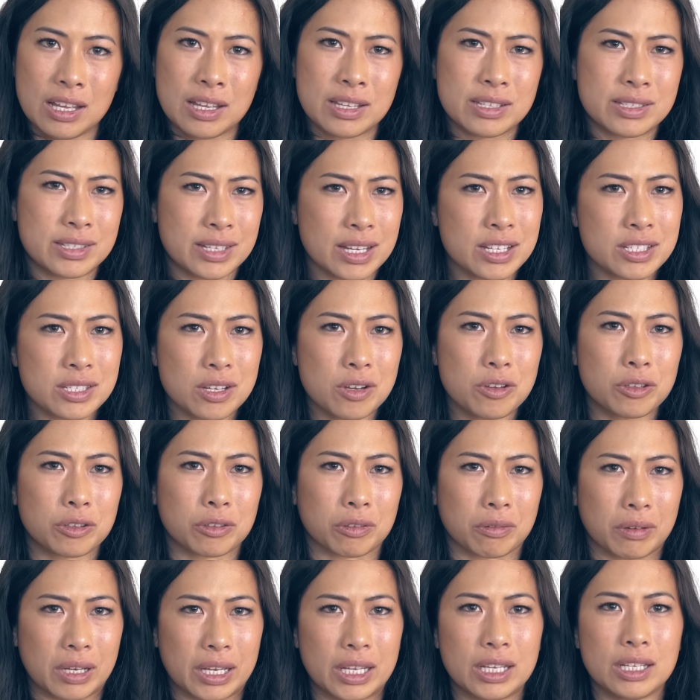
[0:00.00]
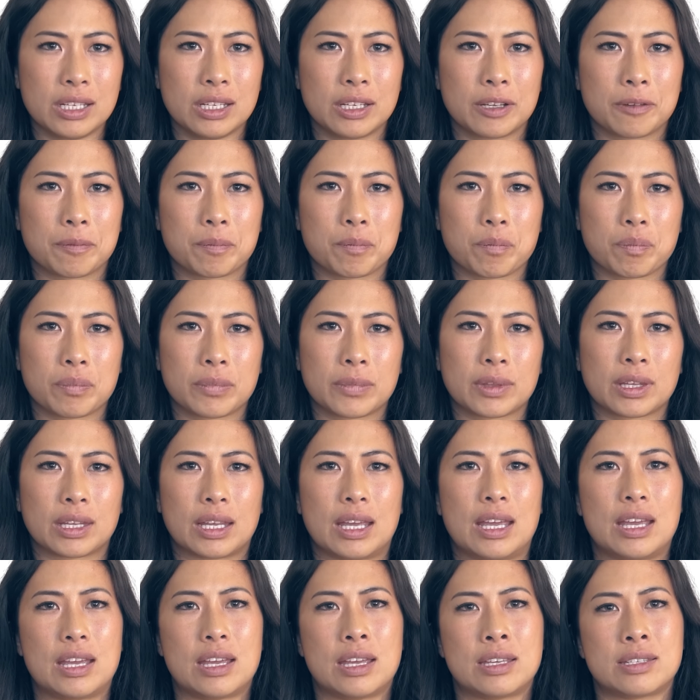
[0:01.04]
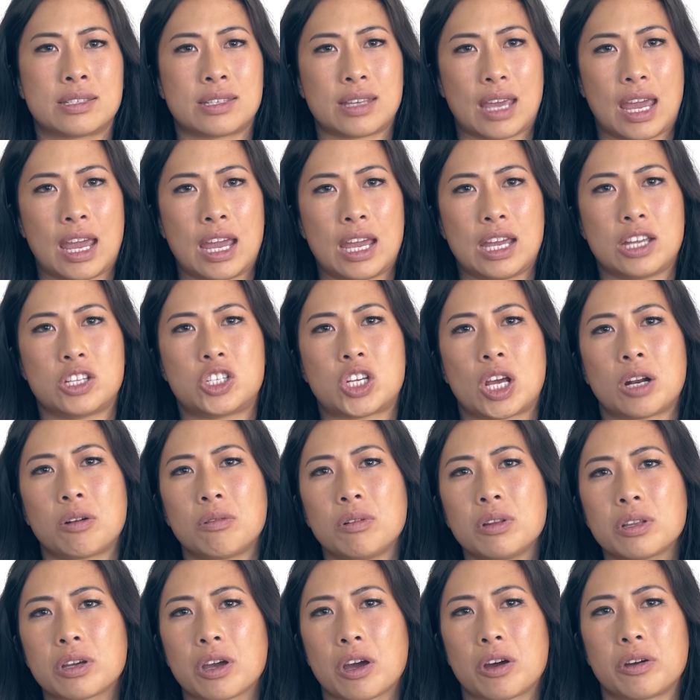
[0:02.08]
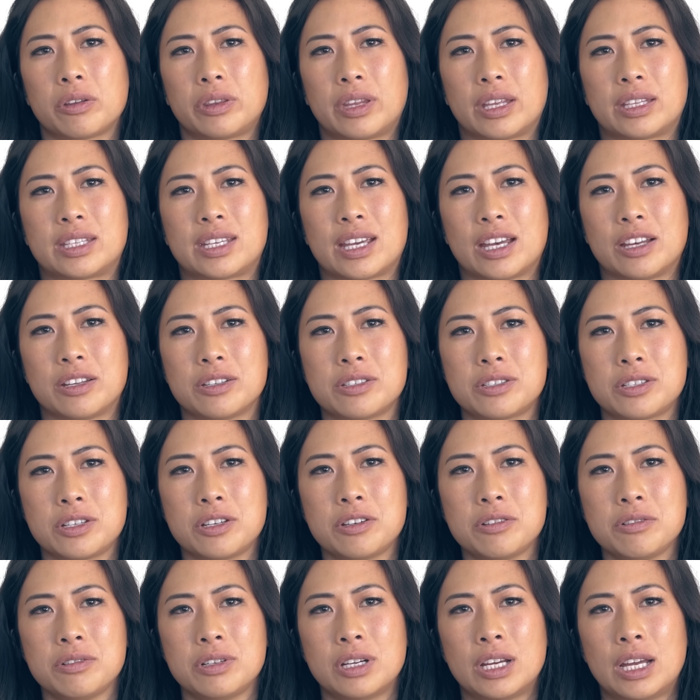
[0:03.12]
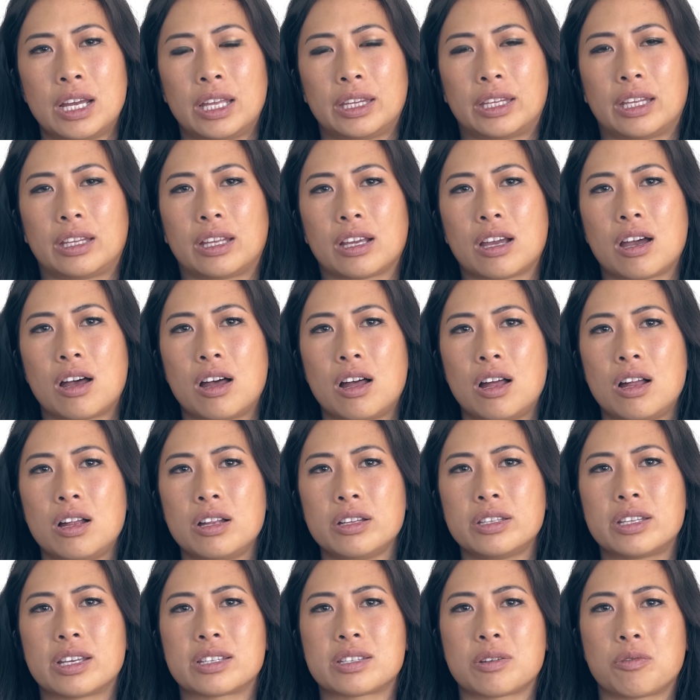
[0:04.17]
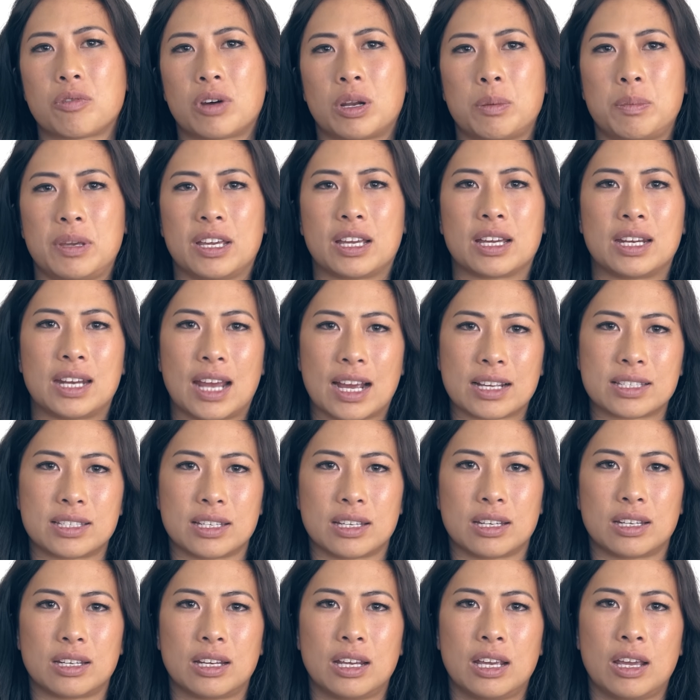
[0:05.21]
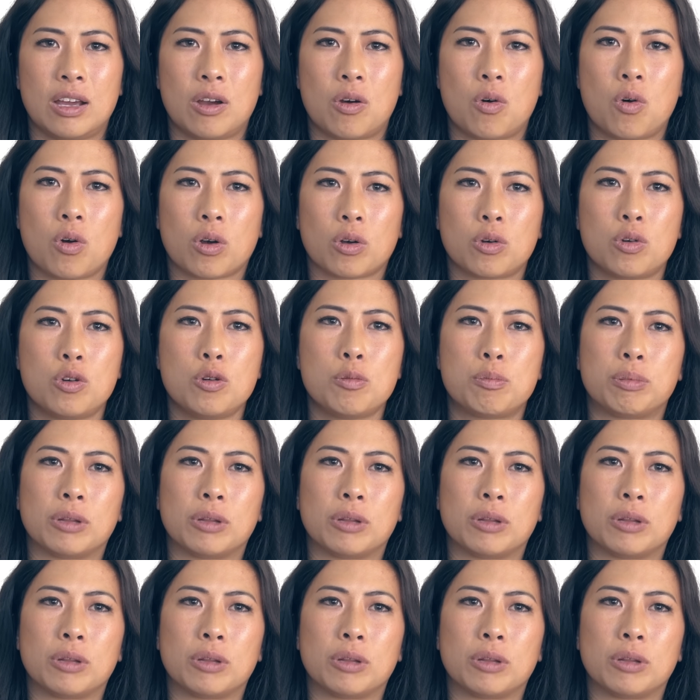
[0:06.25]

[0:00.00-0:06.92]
603 is a general code that tells you that the call doesn't want to be connected or who